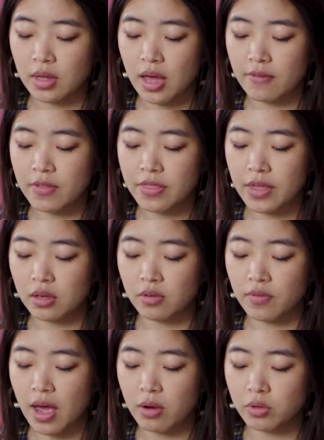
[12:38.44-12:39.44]
have a think
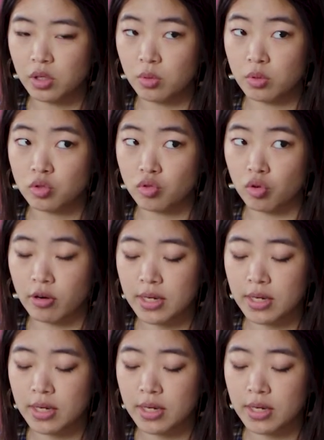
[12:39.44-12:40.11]
of how you would draw